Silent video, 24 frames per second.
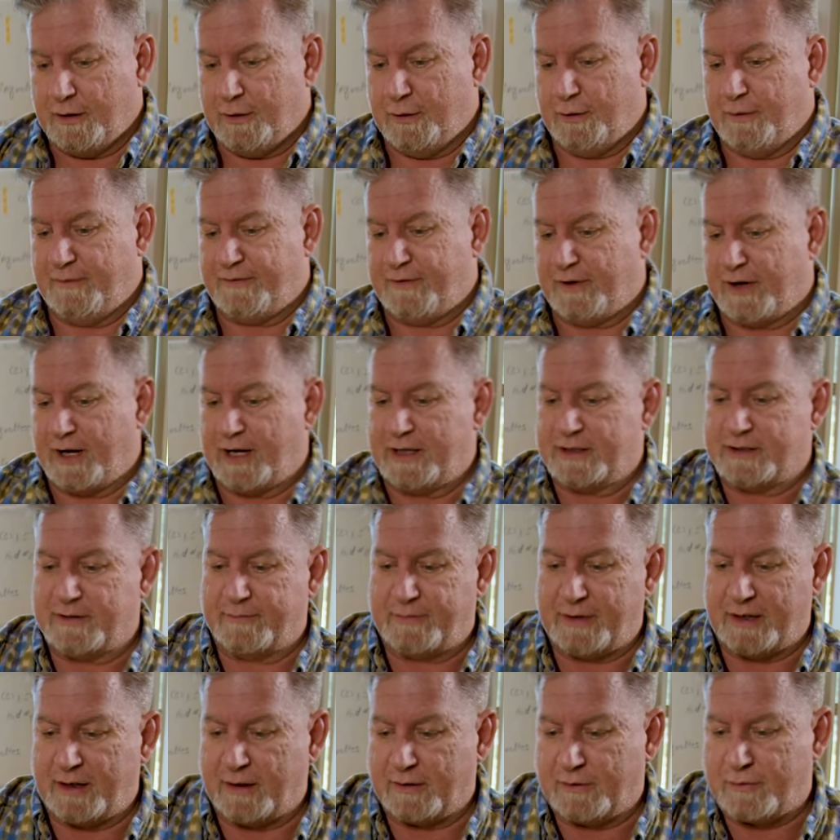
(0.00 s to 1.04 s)
who, if you guys
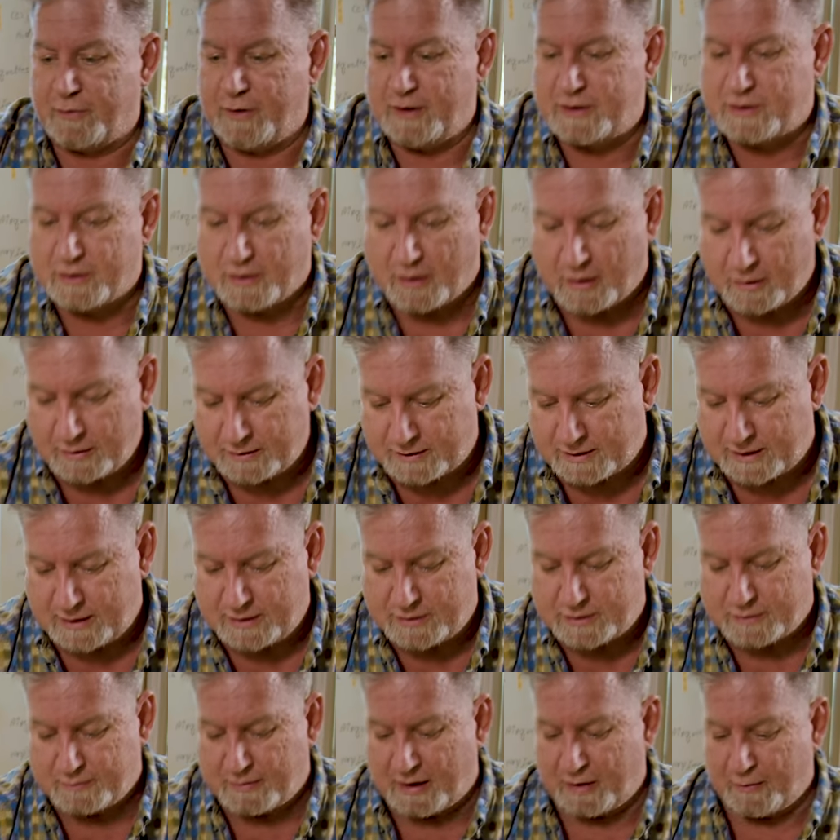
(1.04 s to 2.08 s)
have been on Creature Art
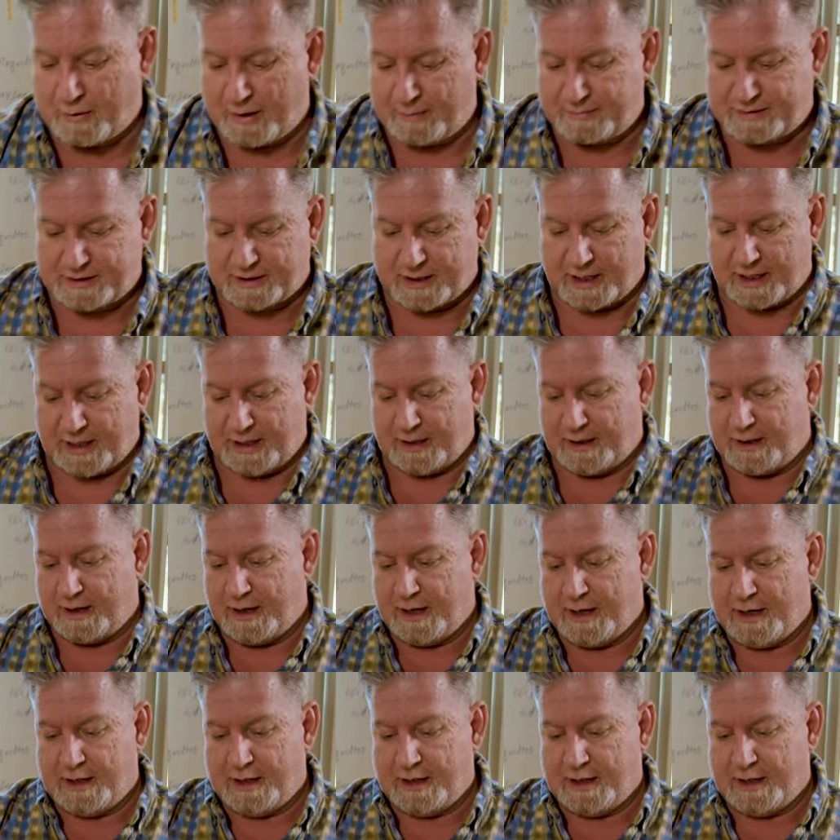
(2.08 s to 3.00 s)
Teacher, my website,